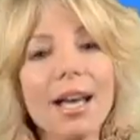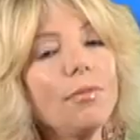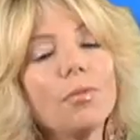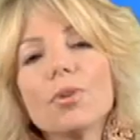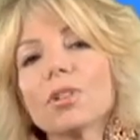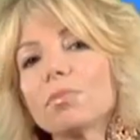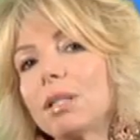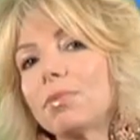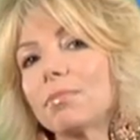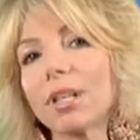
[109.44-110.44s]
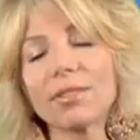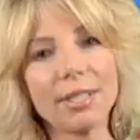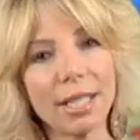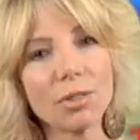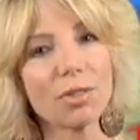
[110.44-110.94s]
I've warned people about
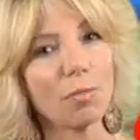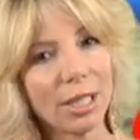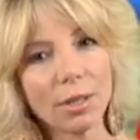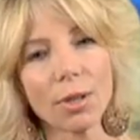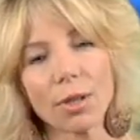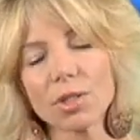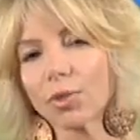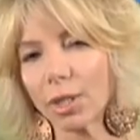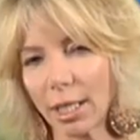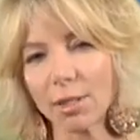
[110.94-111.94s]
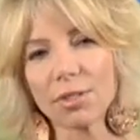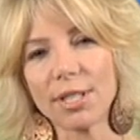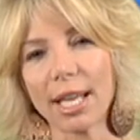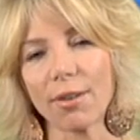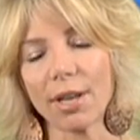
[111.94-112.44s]
the dangers of bingo halls for
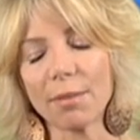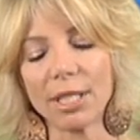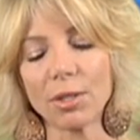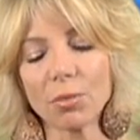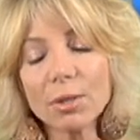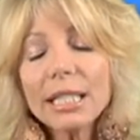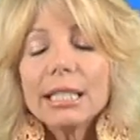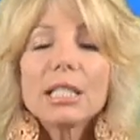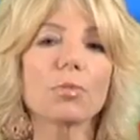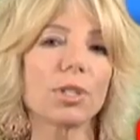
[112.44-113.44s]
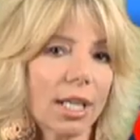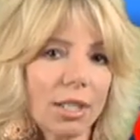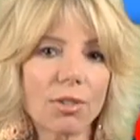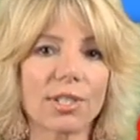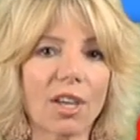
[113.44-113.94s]
years now. I mean, you really need to
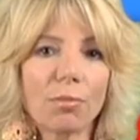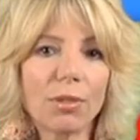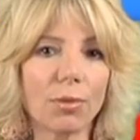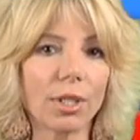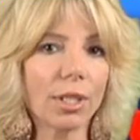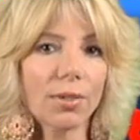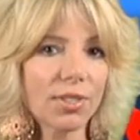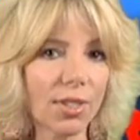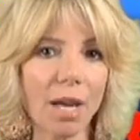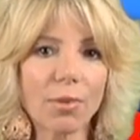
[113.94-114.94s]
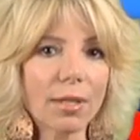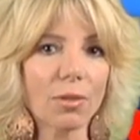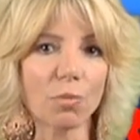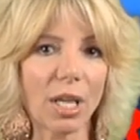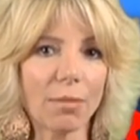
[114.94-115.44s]
protect yourself before you go inside one of
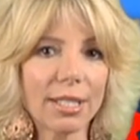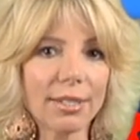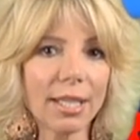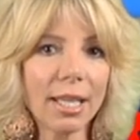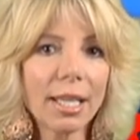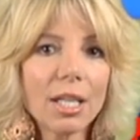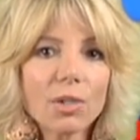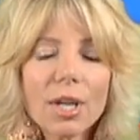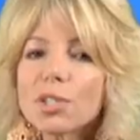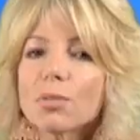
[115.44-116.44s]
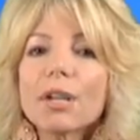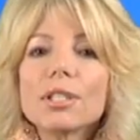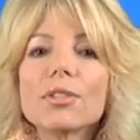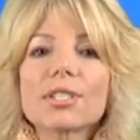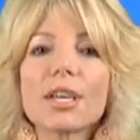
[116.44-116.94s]
those babies. Try
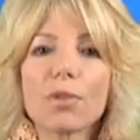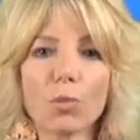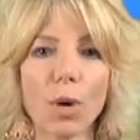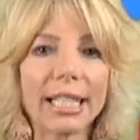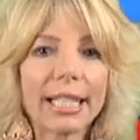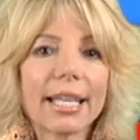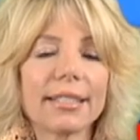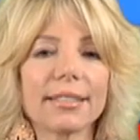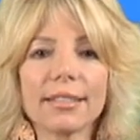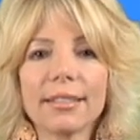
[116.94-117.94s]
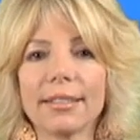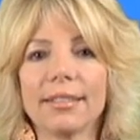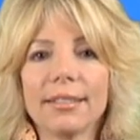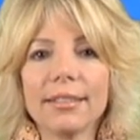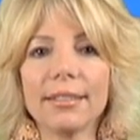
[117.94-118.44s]
surrounding yourself with white light.
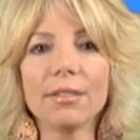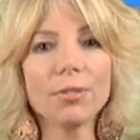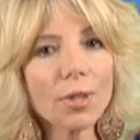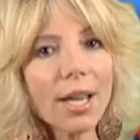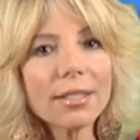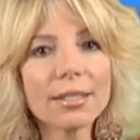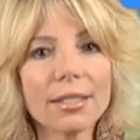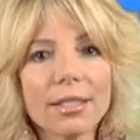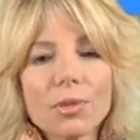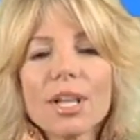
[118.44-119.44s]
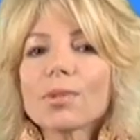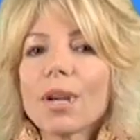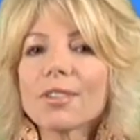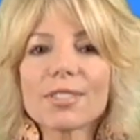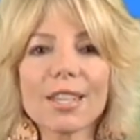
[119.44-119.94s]
If not, try
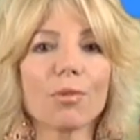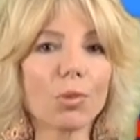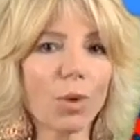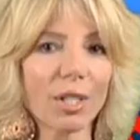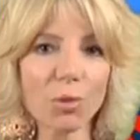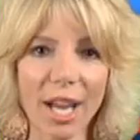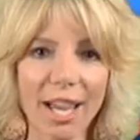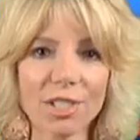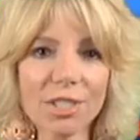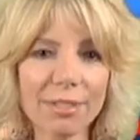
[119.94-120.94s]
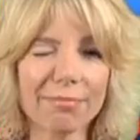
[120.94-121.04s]
surrounding yourself with white trash.